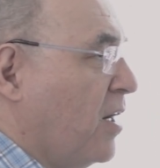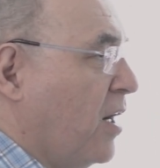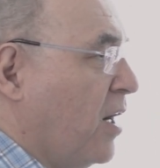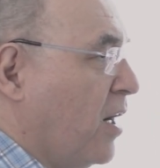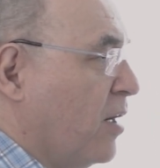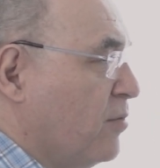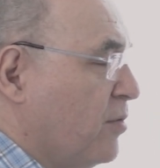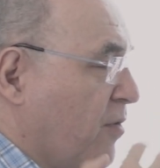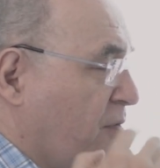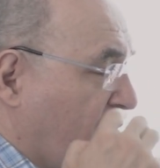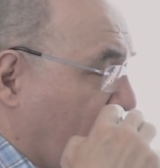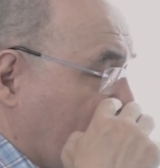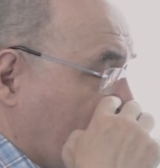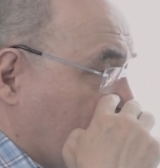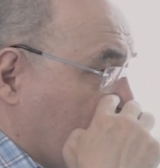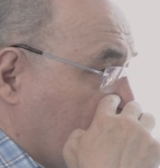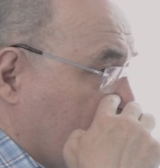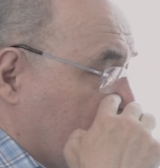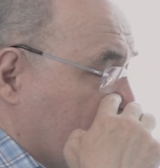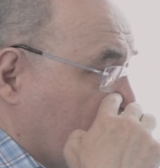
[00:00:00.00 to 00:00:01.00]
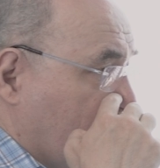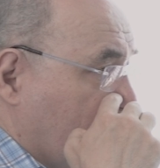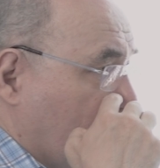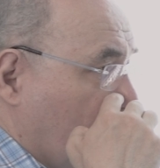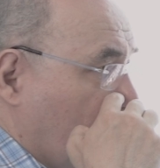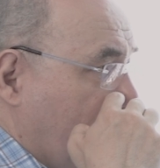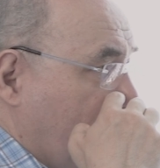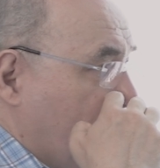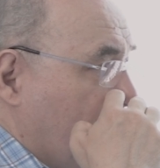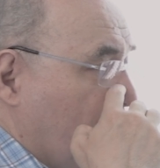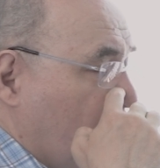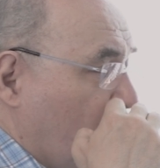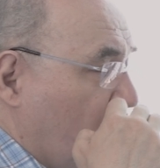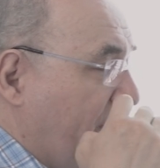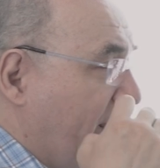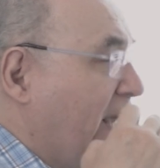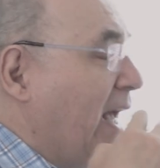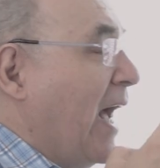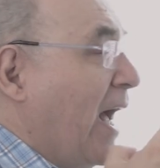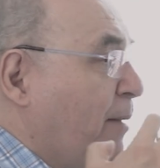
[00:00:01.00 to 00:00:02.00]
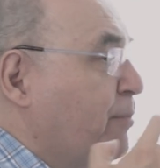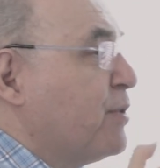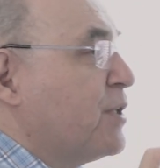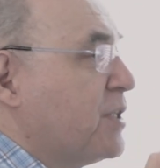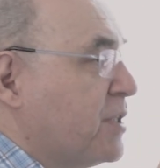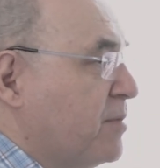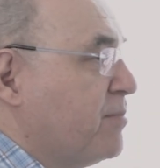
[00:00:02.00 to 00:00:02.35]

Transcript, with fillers: are reflections of the way that we happen